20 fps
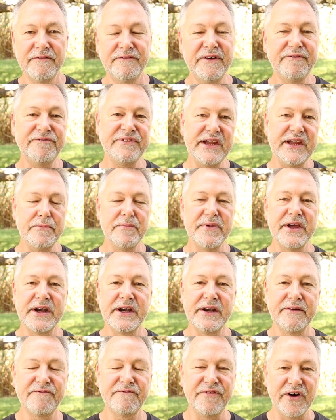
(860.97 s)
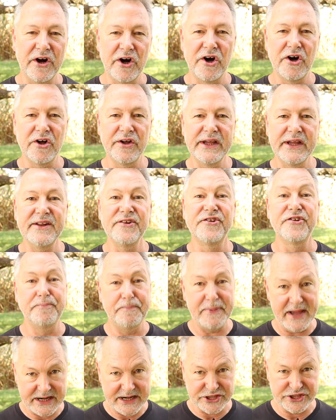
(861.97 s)
15-minute fall
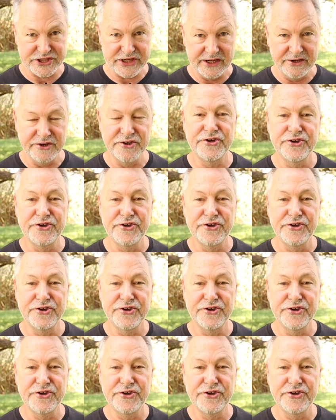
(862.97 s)
inspection.